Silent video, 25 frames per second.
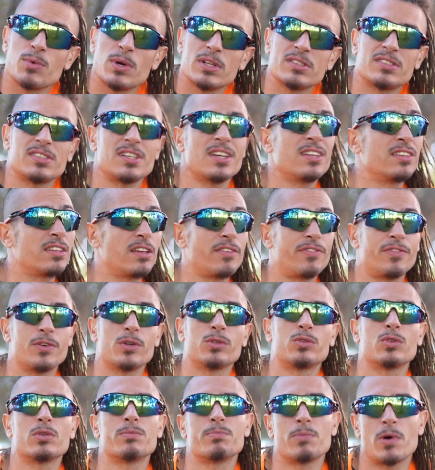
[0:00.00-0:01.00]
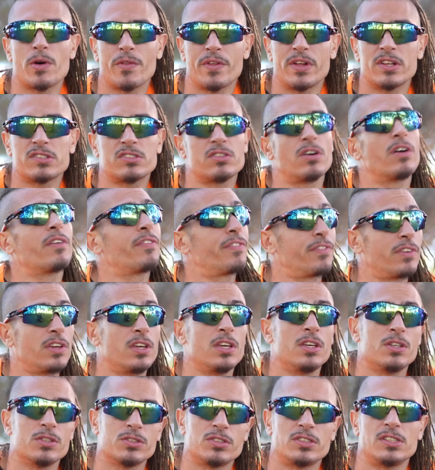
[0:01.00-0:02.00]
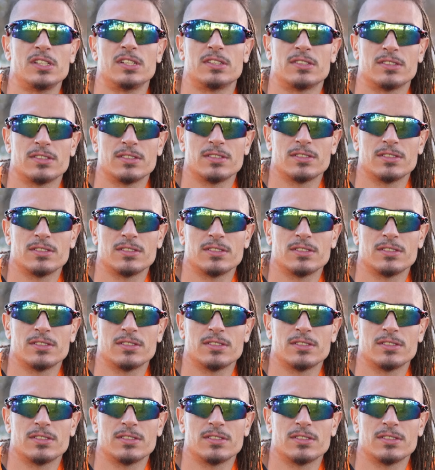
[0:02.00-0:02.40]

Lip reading: ones in the future models of EUCs.